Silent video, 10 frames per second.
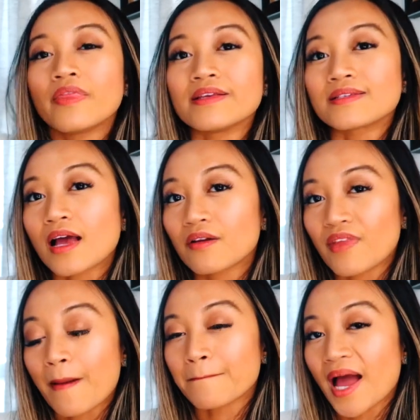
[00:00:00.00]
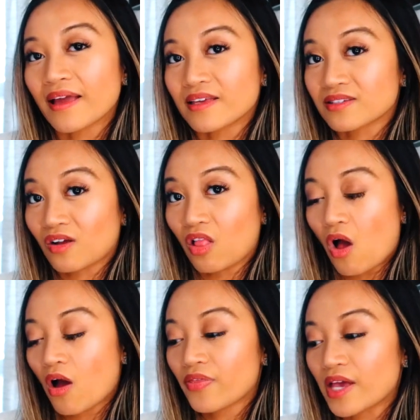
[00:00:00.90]
The inside of that bag is
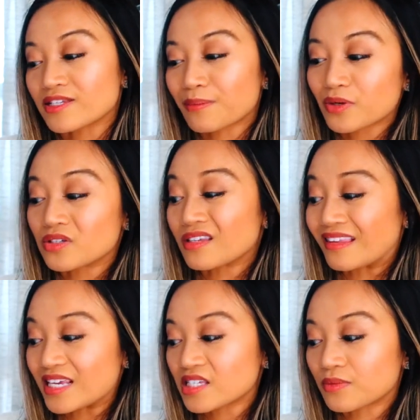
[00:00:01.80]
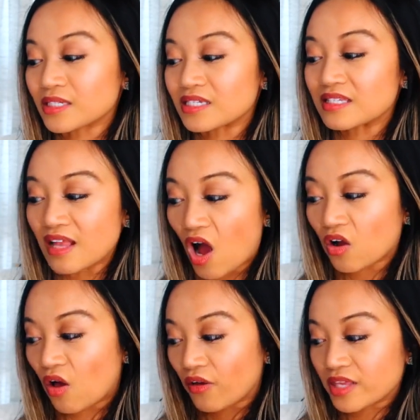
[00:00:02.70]
cloth, as opposed to this one, it's
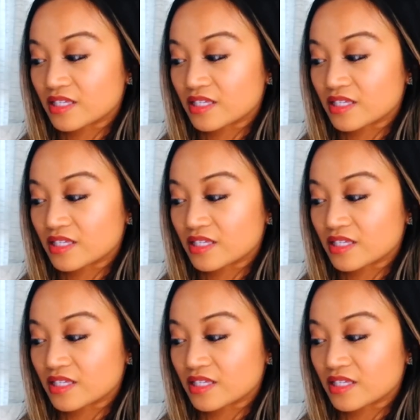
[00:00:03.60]
not cloth.